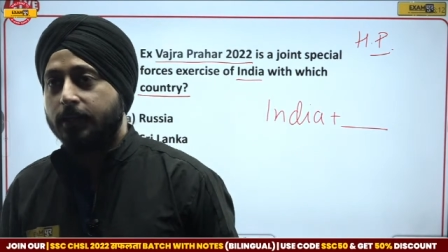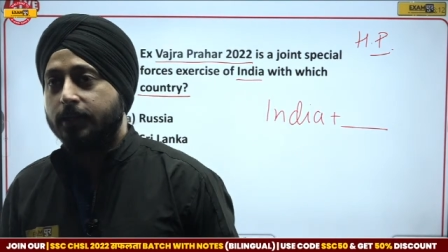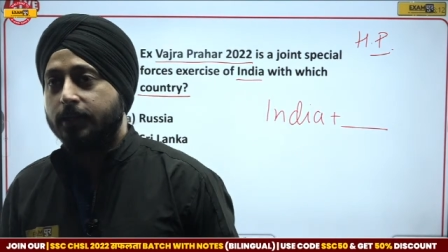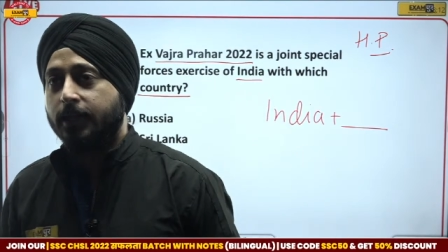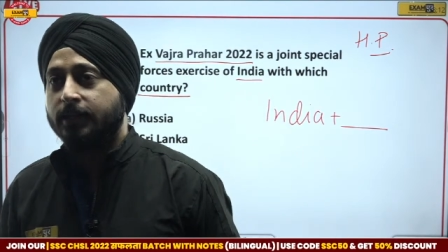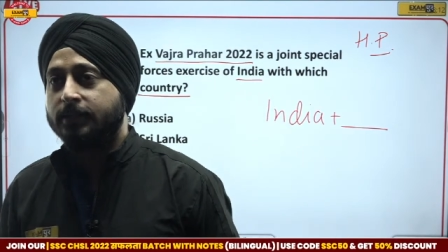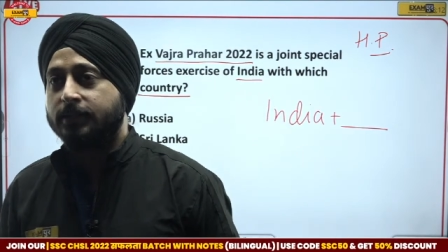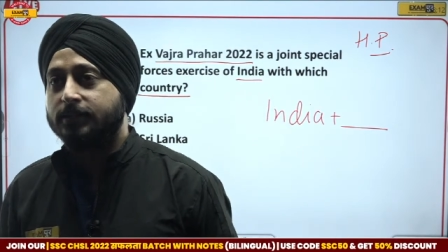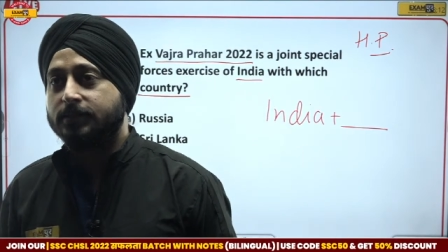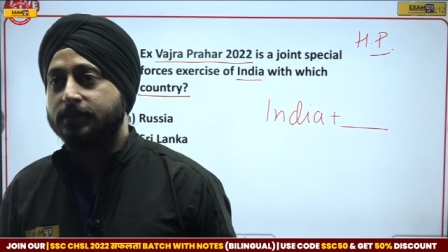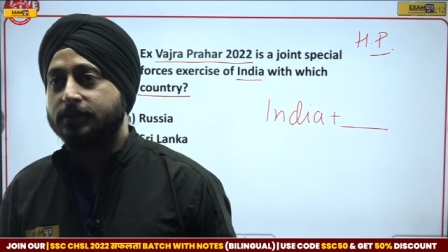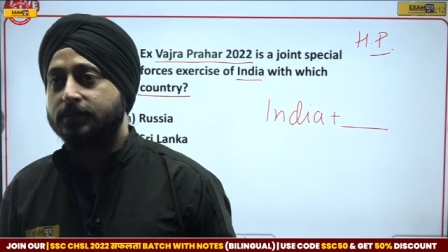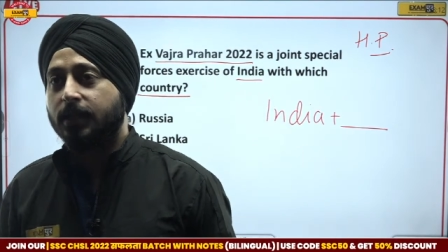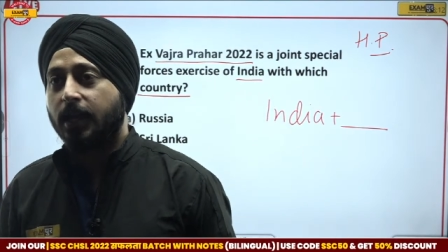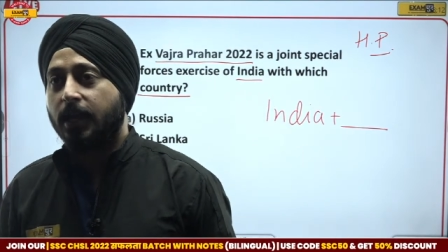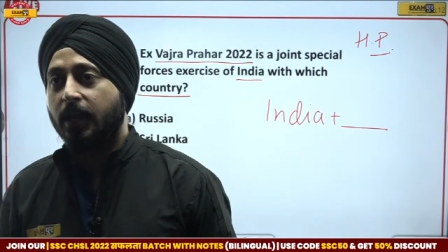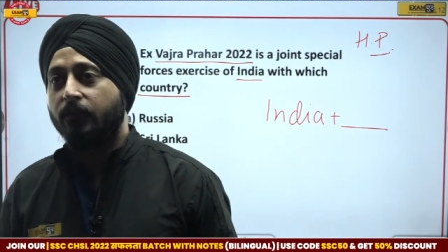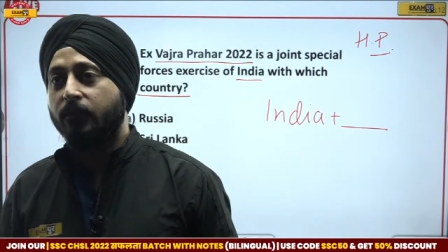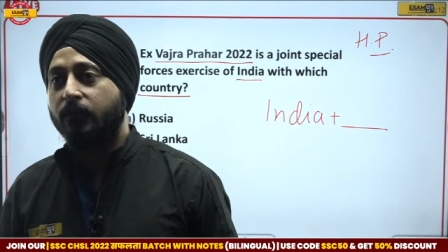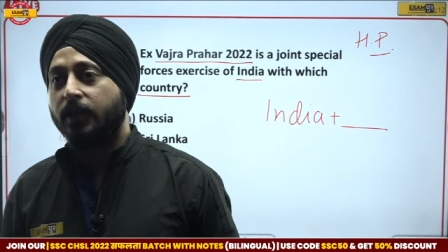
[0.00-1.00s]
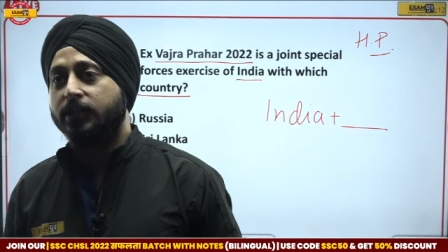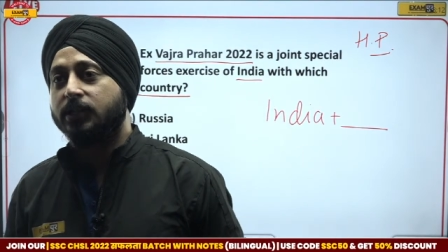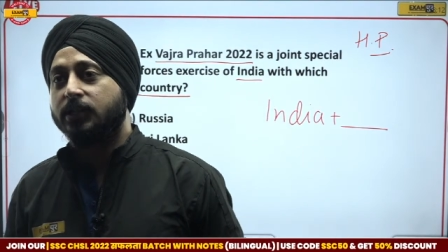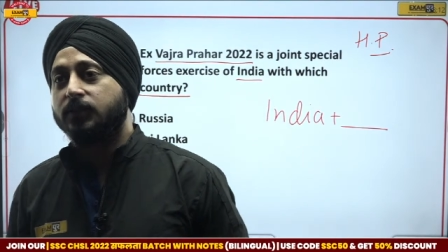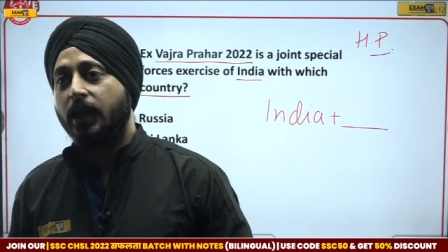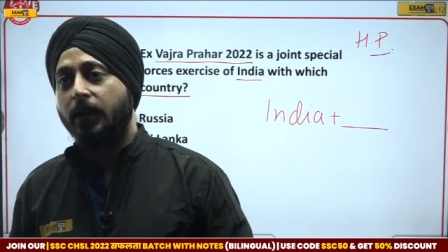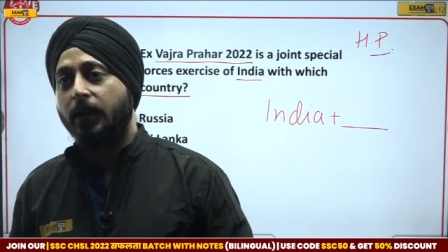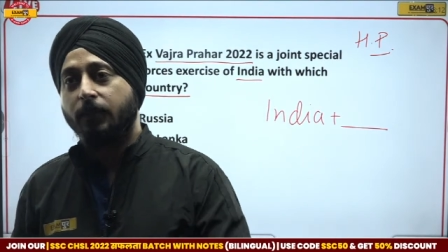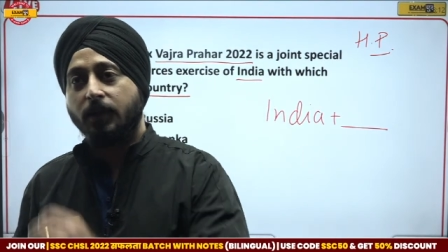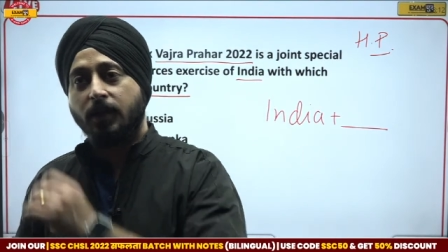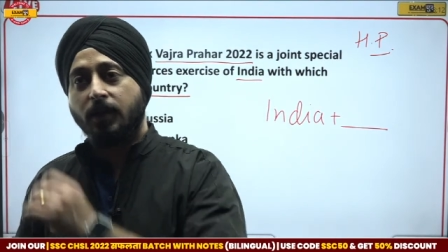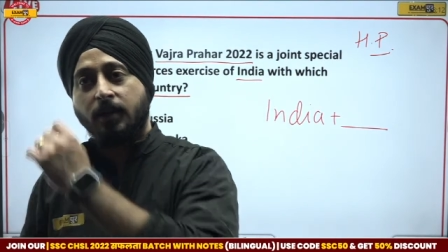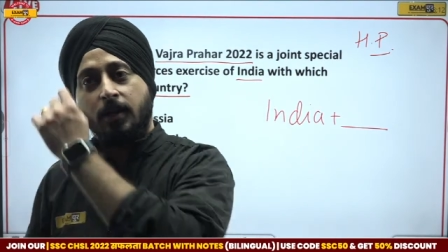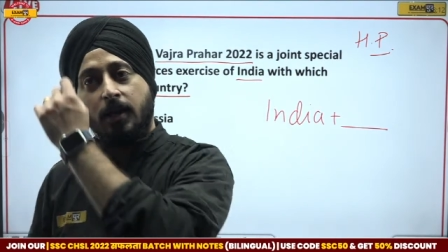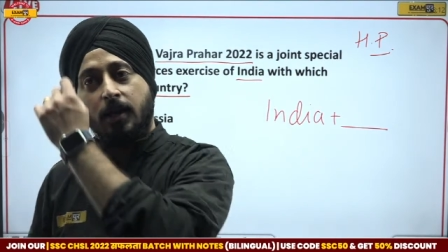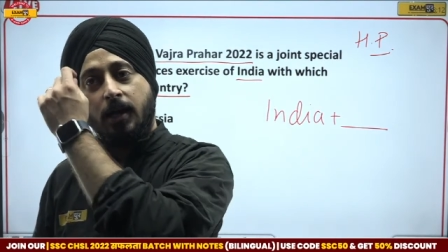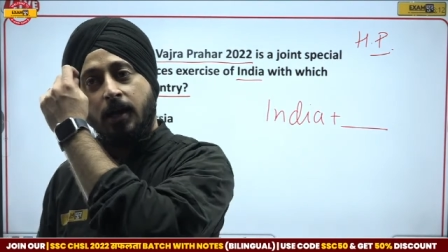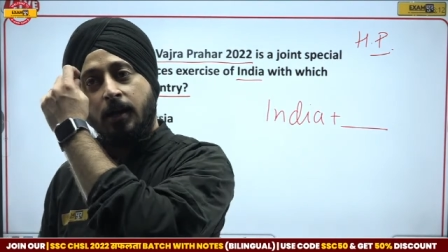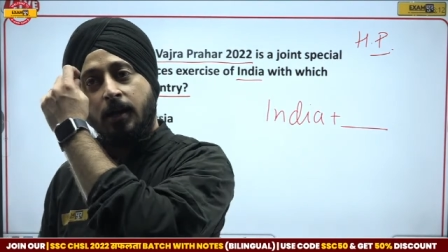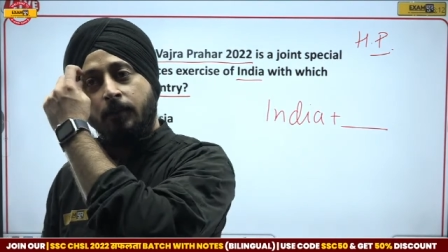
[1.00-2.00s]
yes. Every other happened in
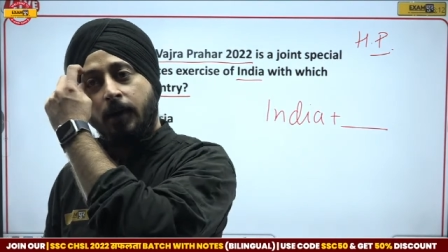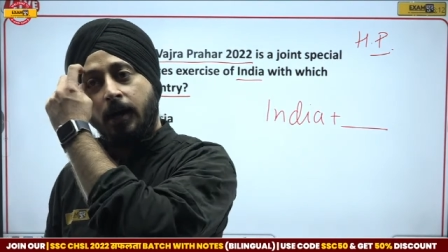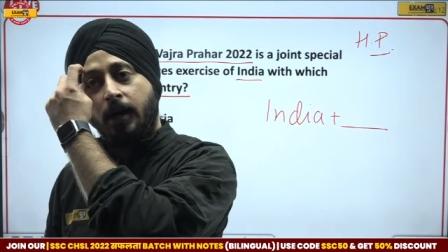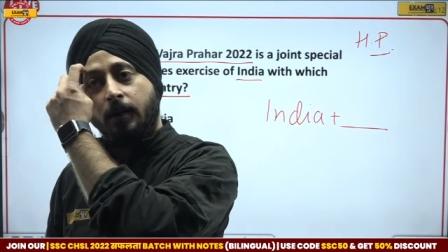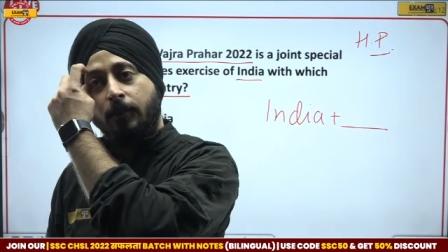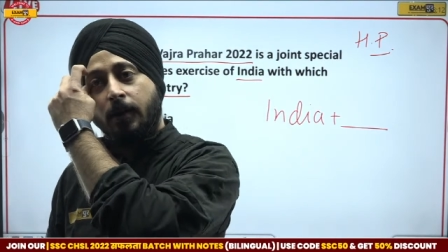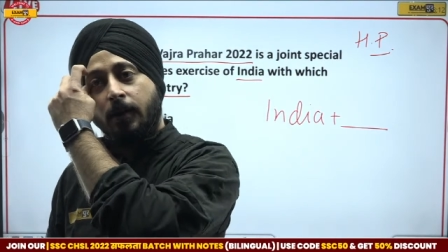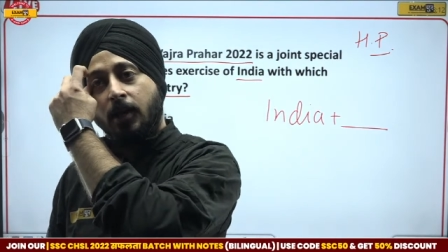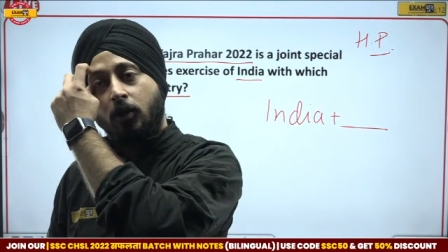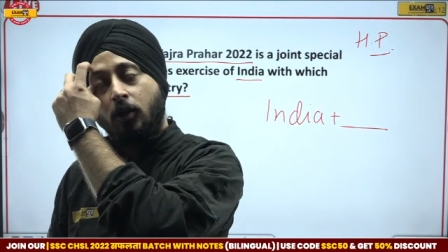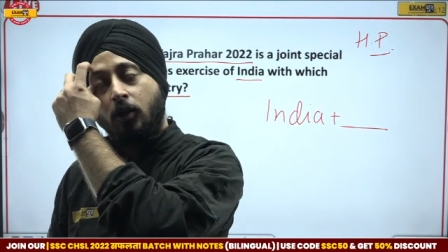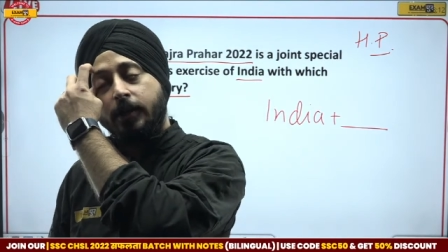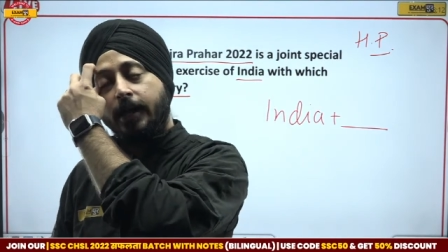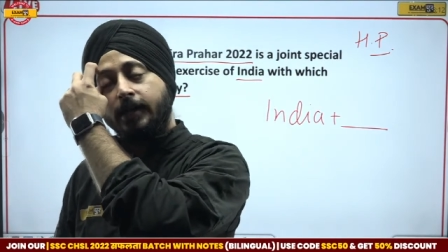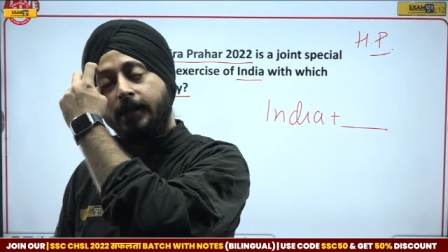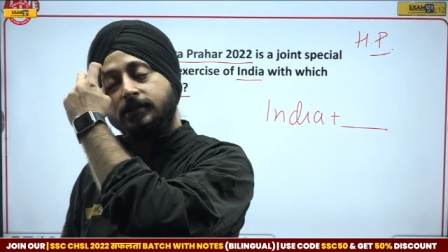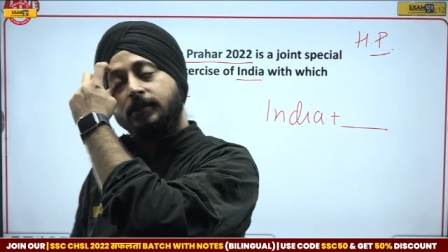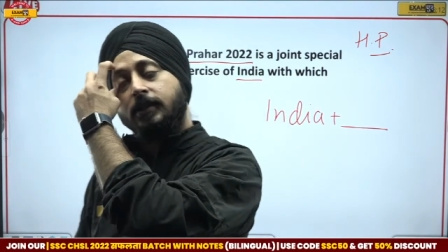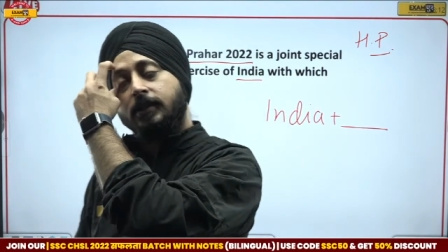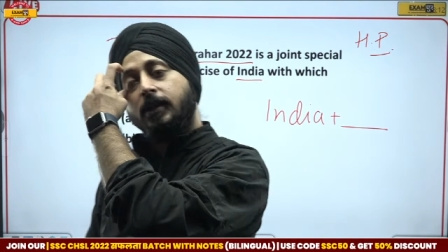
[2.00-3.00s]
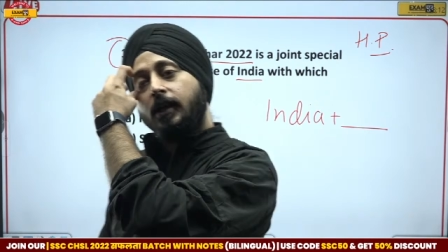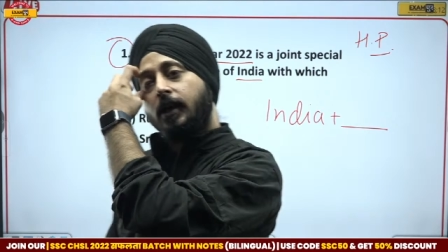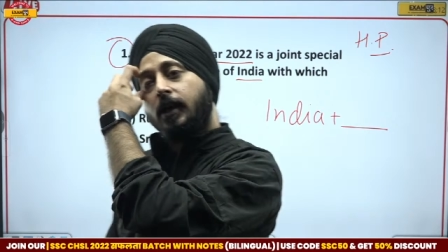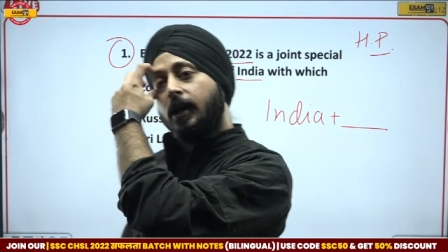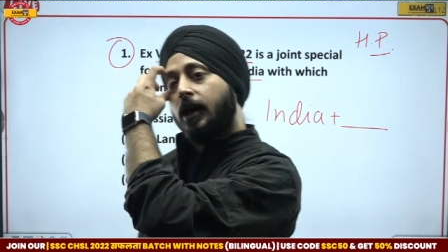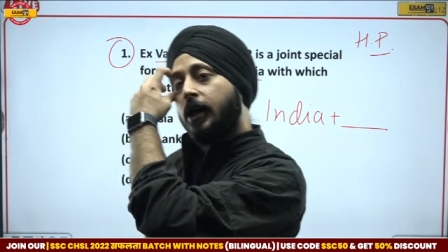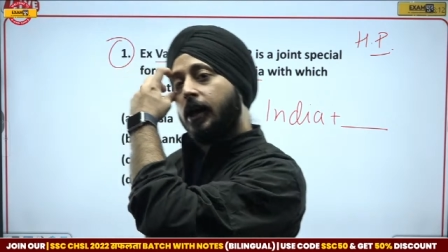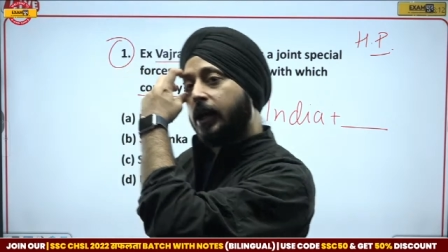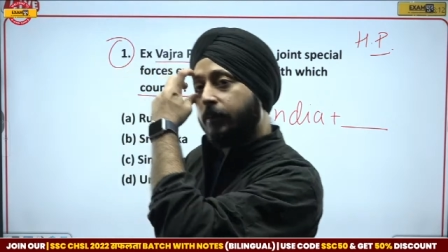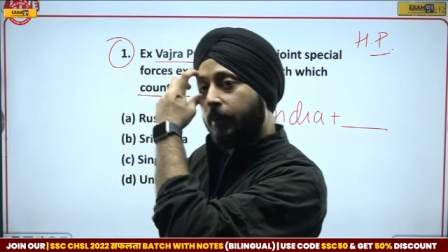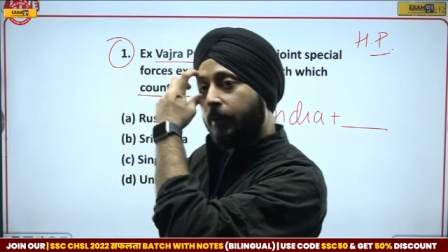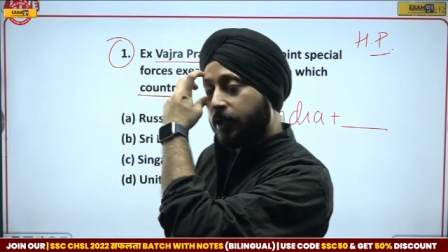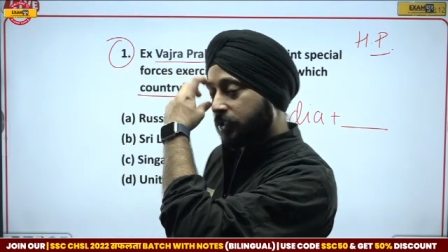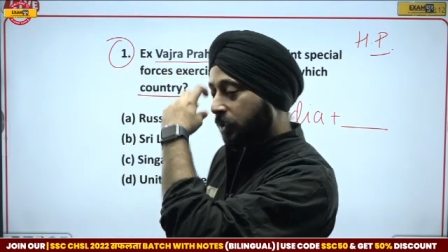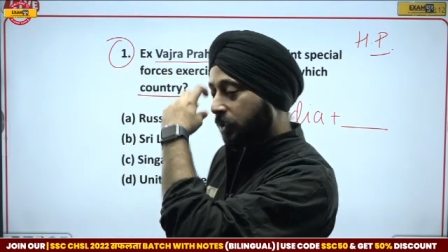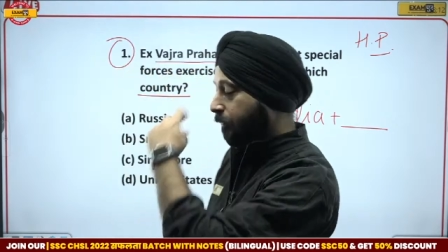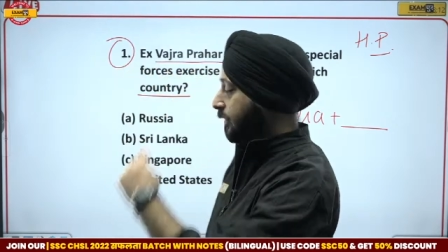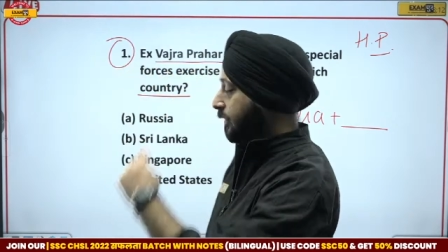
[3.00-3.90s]
uh, Bakloh, yes. Uh, Himachal